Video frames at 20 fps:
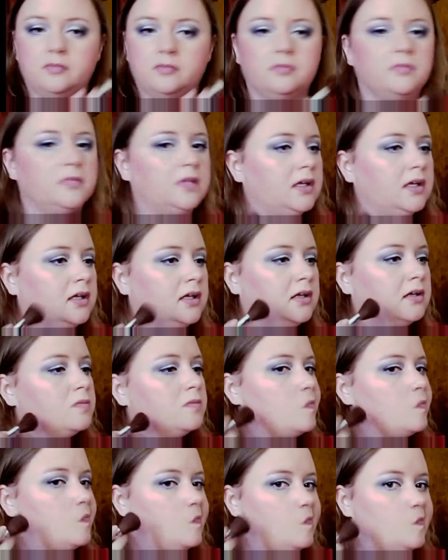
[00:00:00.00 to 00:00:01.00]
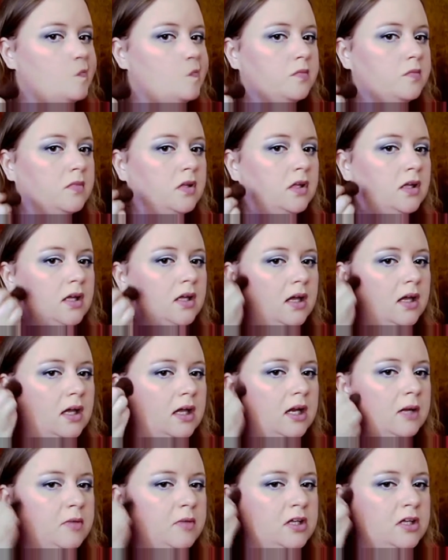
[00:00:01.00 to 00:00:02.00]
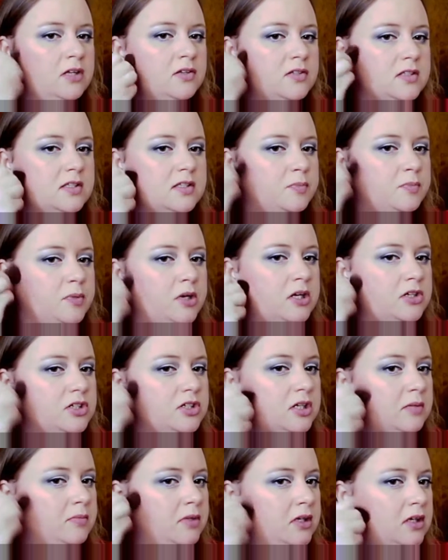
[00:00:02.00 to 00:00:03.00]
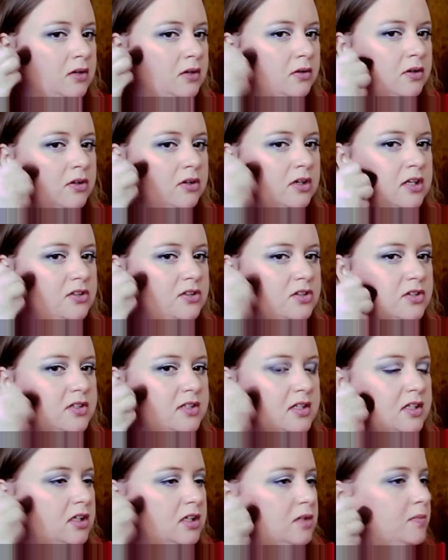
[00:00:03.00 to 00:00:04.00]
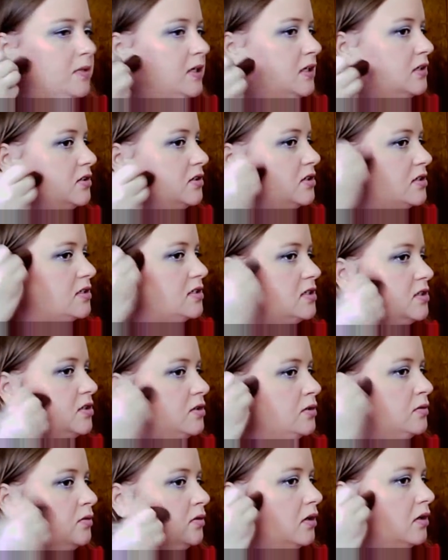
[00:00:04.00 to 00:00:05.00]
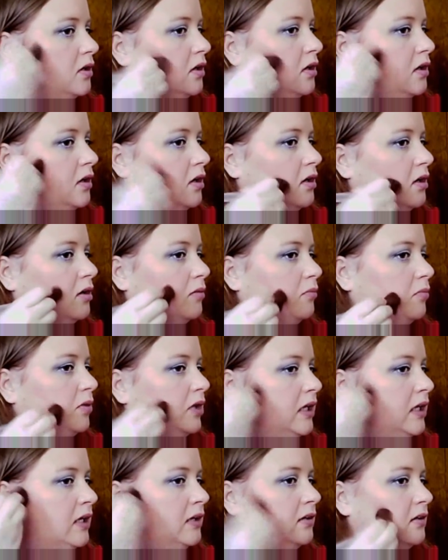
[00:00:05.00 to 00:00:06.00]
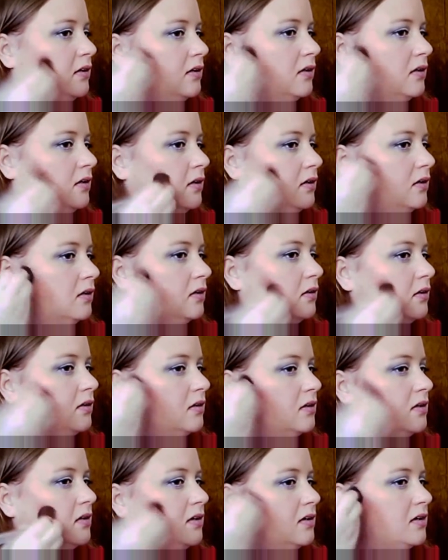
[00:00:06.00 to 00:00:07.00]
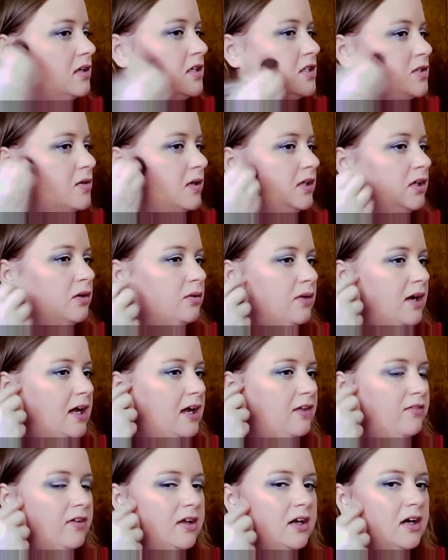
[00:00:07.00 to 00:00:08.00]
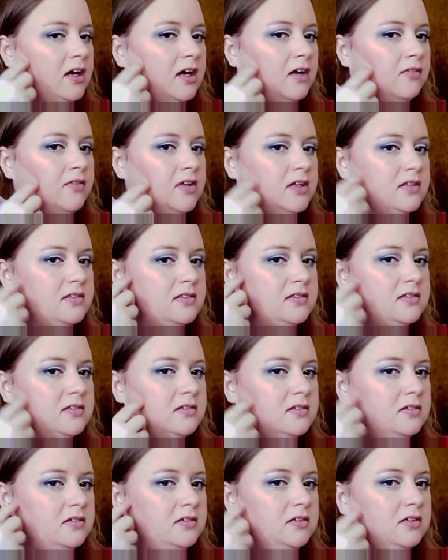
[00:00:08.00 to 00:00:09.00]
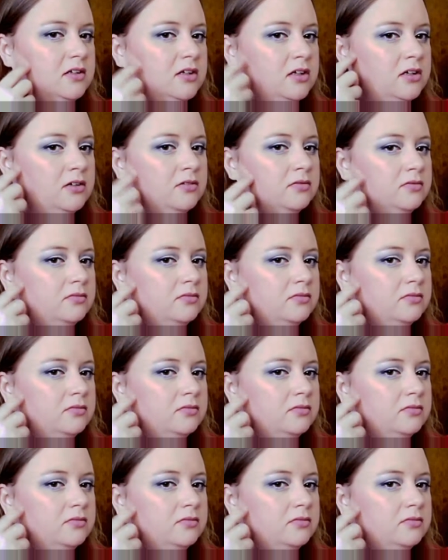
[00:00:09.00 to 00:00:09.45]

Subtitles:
Okay. And I'm going to use this brush. I'm going to go underneath just a little bit just to blend so I don't have an obvious, you know,